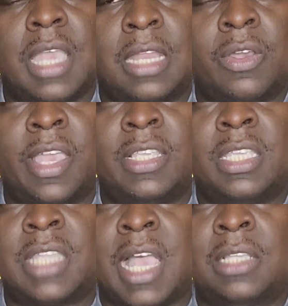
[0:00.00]
I know AJ
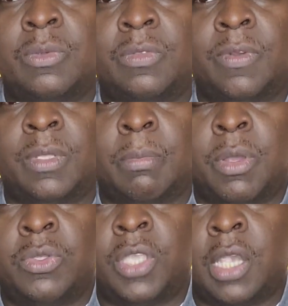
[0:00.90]
Styles was from the
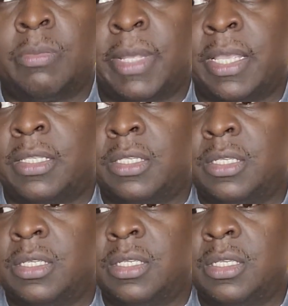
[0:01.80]
Boneyard match.
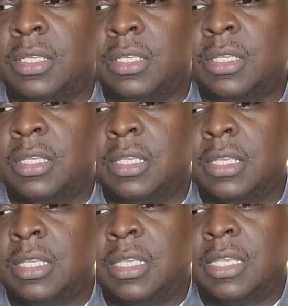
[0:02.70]

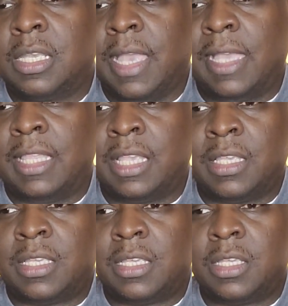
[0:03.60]
I think
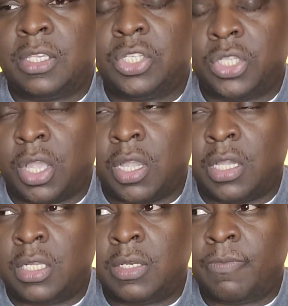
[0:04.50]

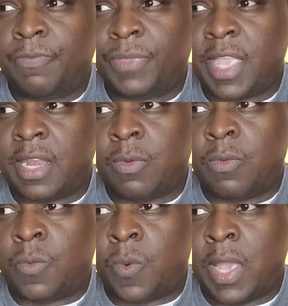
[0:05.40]
Shawn had a
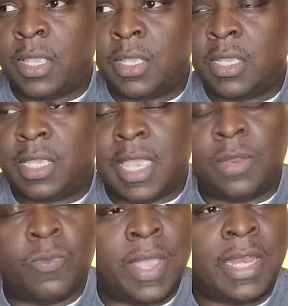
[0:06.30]

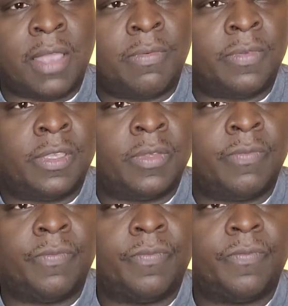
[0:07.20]
white outfit.
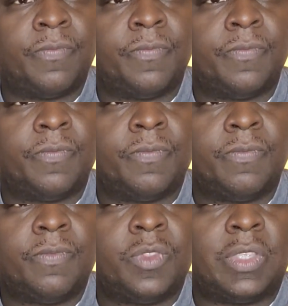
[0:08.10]

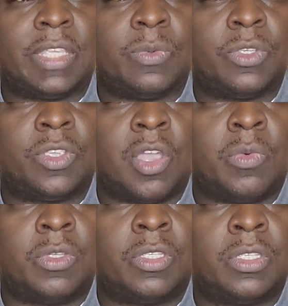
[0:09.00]
So that's when
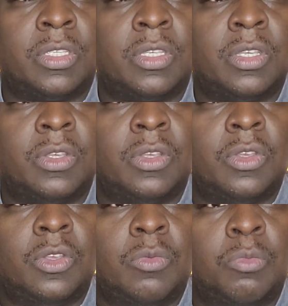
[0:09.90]
Shawn was
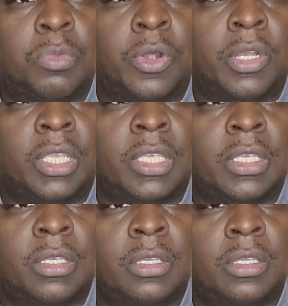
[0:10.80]
born again.